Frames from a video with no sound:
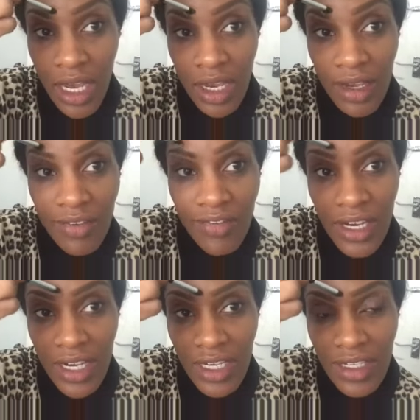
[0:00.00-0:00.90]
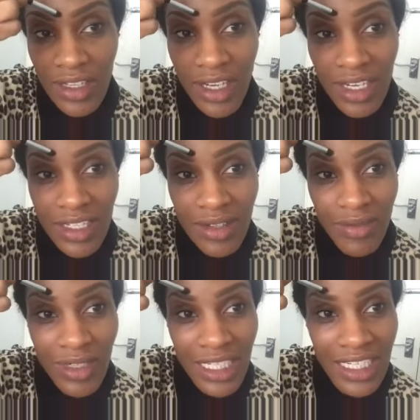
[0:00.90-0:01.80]
I find that I
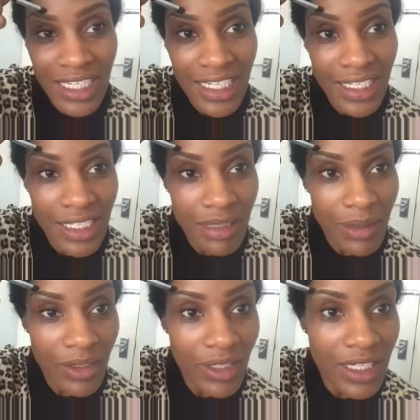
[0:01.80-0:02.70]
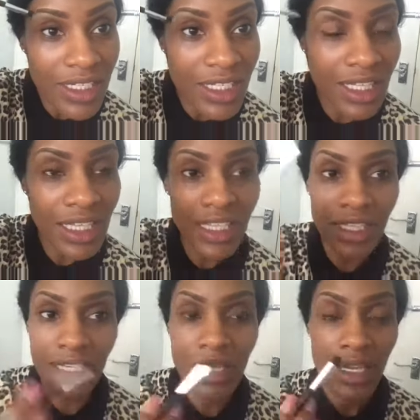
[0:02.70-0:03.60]
don't really need it, to be honest. I think
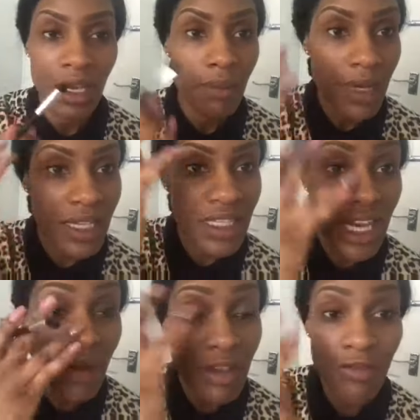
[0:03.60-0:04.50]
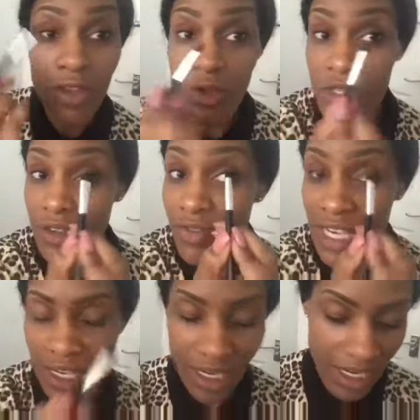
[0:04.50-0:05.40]
that by the time you've used your
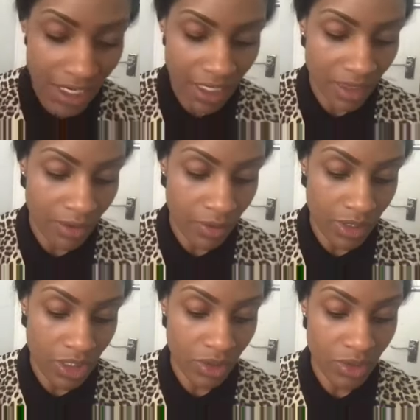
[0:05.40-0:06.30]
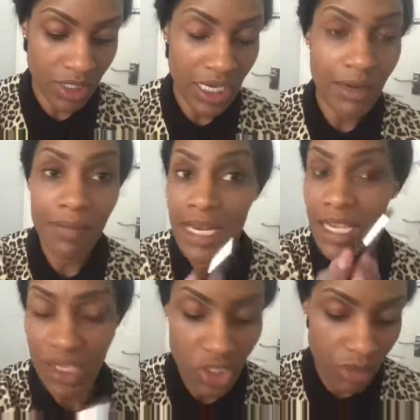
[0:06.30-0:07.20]
finger, which you'll see in a
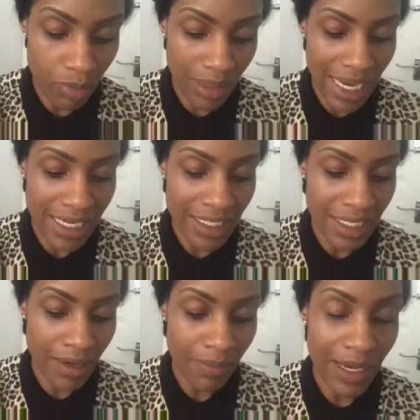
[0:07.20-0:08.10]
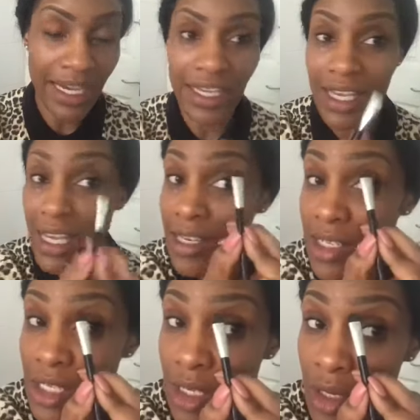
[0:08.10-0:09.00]
minute, and just blended it back
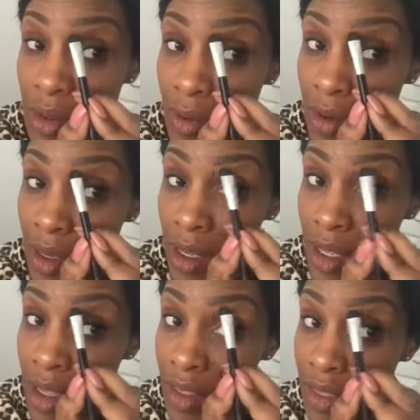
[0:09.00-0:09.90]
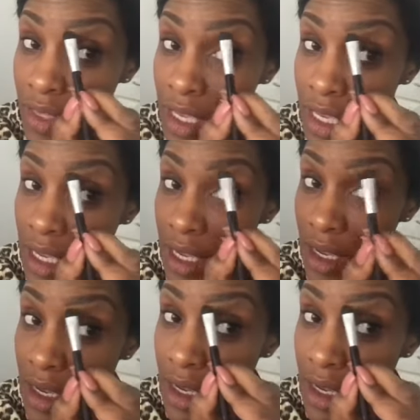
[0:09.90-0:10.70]
into the